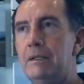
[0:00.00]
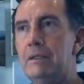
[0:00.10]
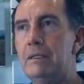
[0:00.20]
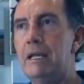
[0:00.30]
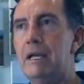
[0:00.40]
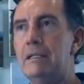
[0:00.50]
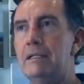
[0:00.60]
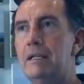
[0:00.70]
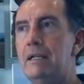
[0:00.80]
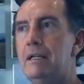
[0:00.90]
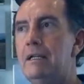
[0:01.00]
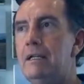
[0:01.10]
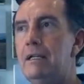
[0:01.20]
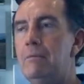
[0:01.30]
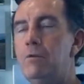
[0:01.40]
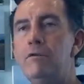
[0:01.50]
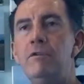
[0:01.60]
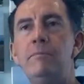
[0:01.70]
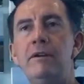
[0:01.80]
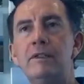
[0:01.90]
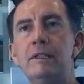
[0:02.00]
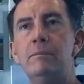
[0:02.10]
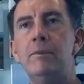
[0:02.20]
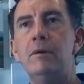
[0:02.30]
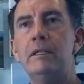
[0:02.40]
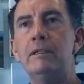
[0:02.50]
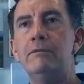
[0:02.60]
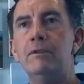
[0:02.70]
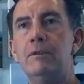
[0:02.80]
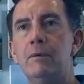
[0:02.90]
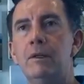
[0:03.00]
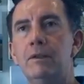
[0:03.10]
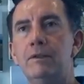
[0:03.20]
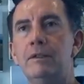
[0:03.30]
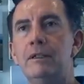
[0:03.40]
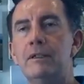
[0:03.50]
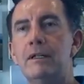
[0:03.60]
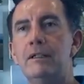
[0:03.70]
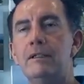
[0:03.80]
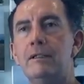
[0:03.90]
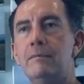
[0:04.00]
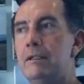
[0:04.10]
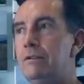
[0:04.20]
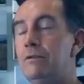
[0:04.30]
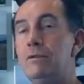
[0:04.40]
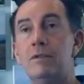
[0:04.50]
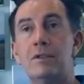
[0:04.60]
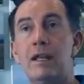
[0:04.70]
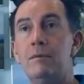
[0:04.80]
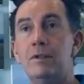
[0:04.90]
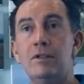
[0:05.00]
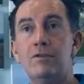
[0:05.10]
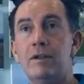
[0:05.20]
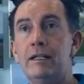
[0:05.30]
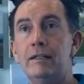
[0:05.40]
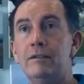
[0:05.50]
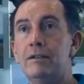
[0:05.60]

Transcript: because it has more of a pivotal point for the world, in a sense. I mean, you do the same in Australia.